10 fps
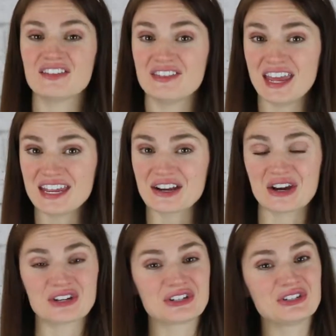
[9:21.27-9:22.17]
They
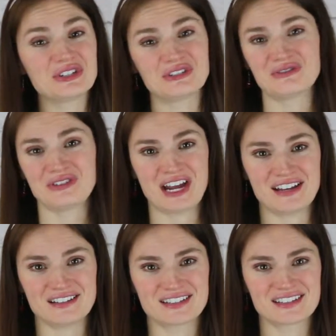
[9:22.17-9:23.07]
are good
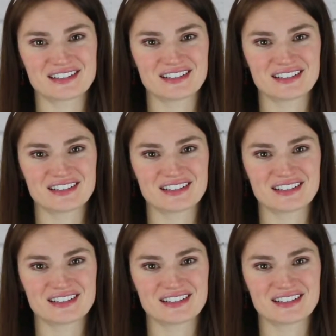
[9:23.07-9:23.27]
friends.